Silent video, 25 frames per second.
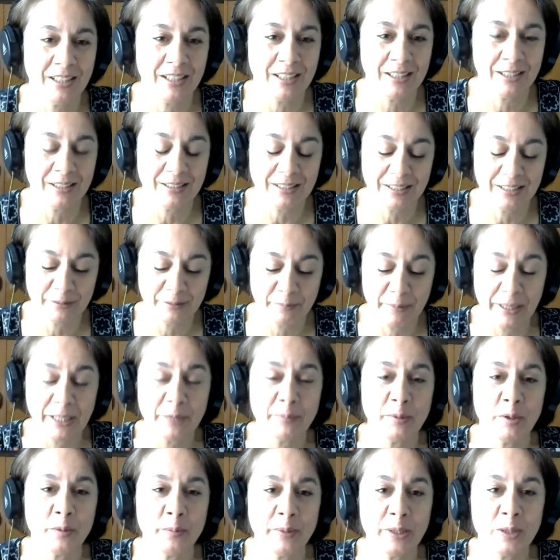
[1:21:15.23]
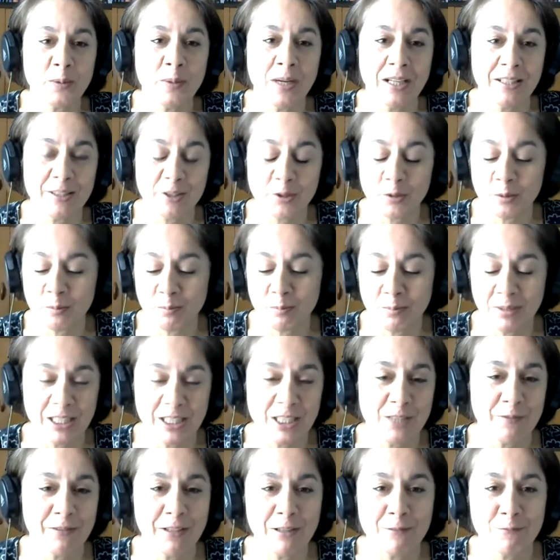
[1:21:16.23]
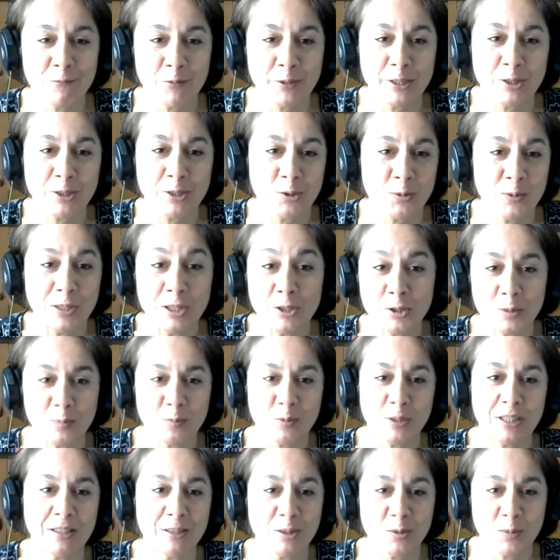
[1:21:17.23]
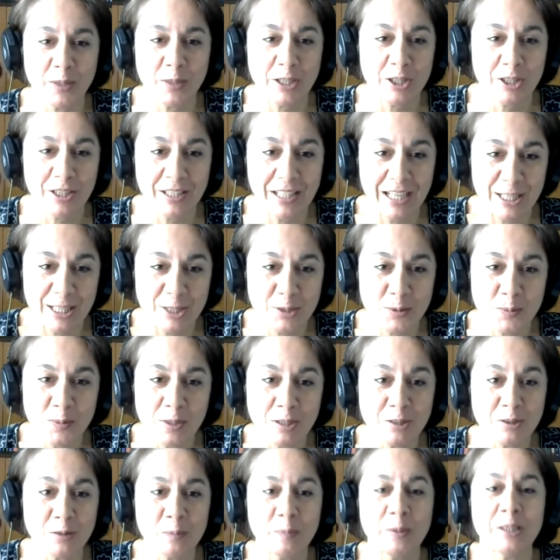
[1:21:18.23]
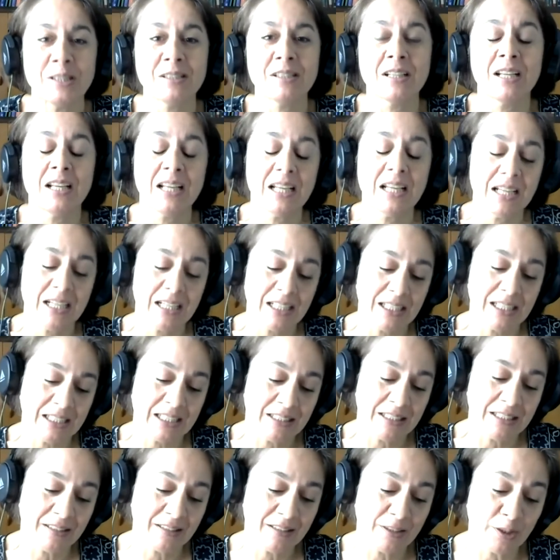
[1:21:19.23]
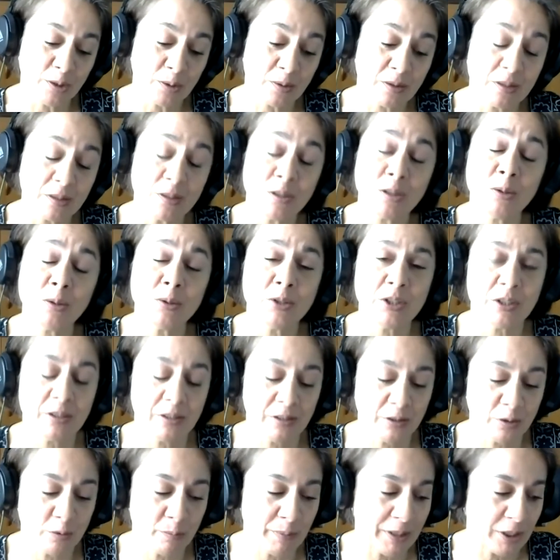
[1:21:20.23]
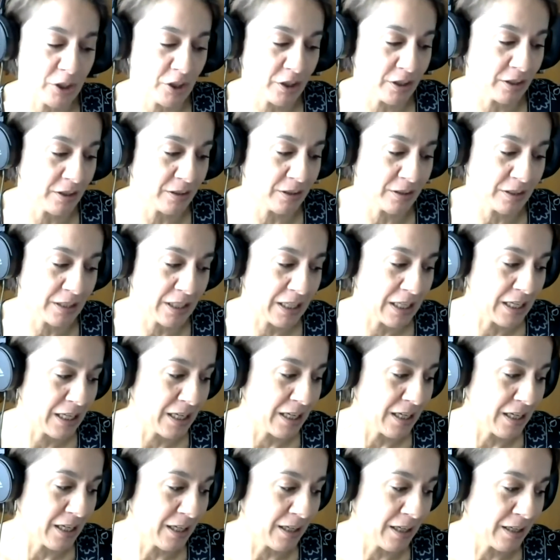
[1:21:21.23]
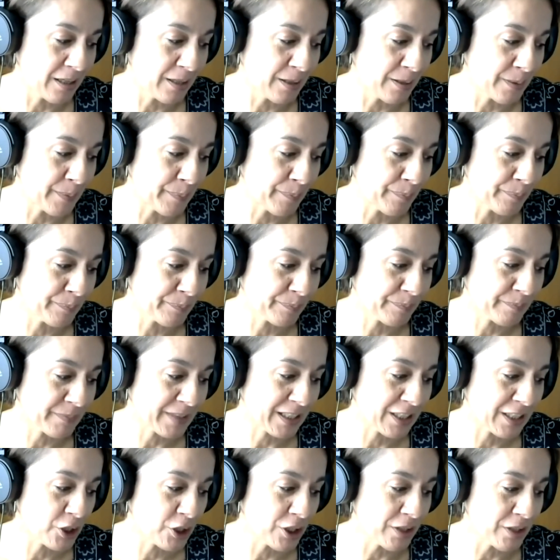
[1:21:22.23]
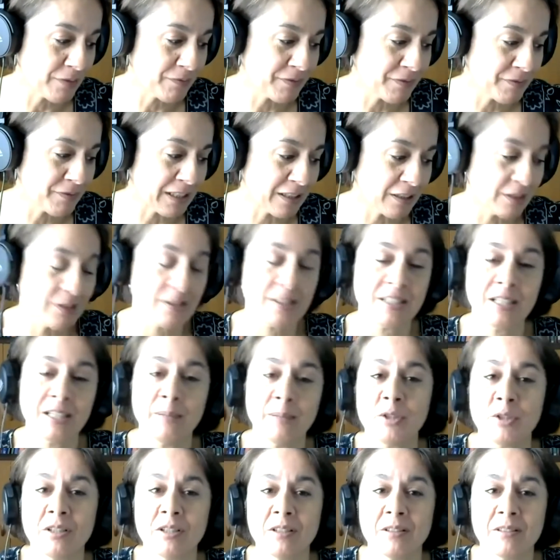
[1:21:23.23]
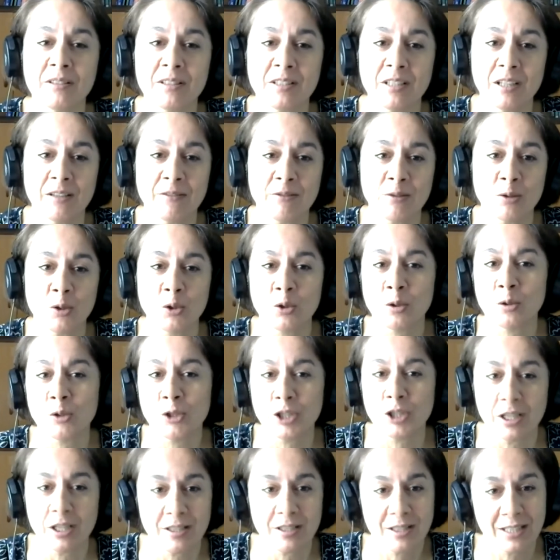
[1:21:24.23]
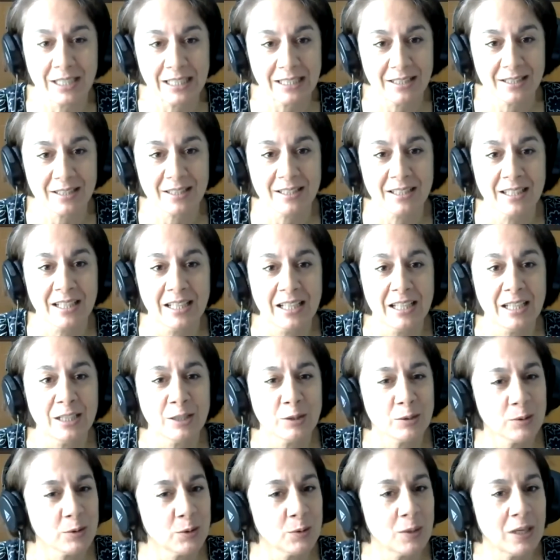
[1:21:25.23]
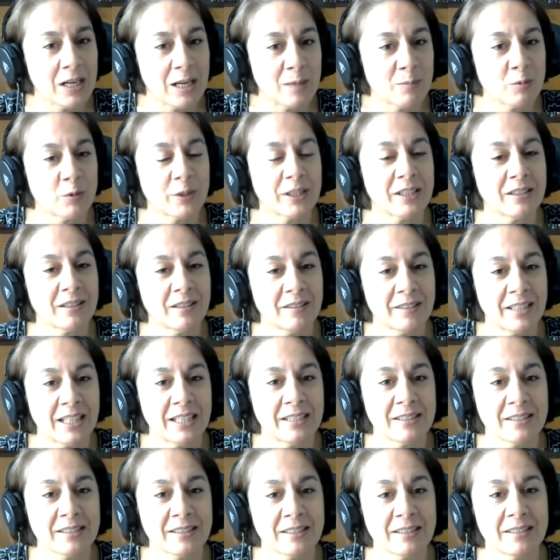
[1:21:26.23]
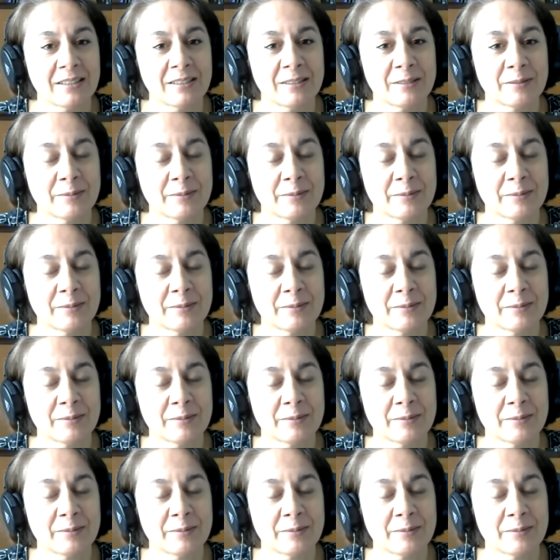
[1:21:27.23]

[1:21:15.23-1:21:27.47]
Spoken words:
It might be a big one, so please feel free to interpret the question as you want. But in your conclusion, you mentioned shifting conceptions of social justice. Could you elaborate on that?